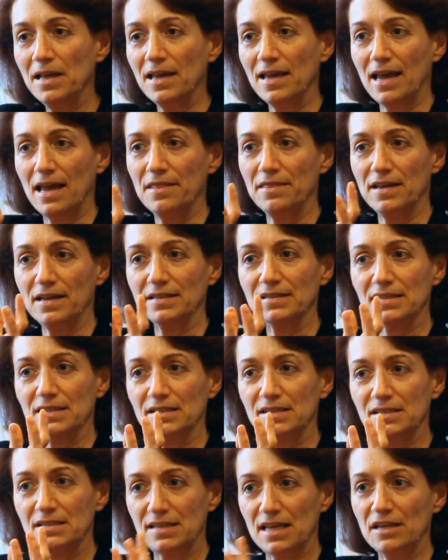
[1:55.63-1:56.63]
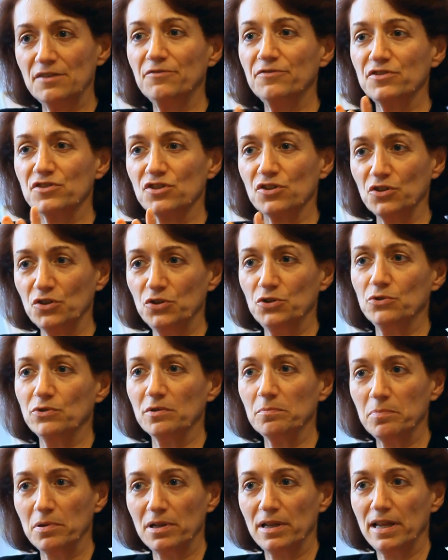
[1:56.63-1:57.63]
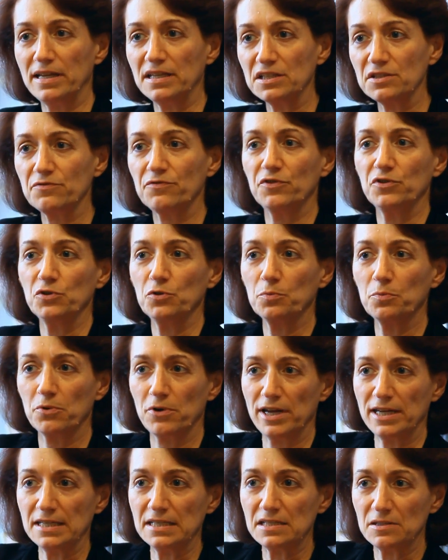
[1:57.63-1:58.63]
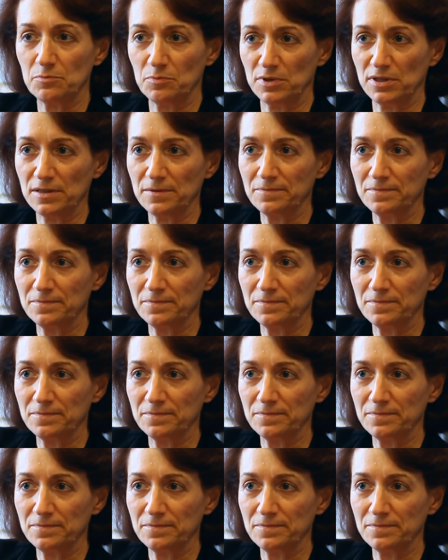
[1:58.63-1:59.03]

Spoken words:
and that's a safe, secure place for your brain to be.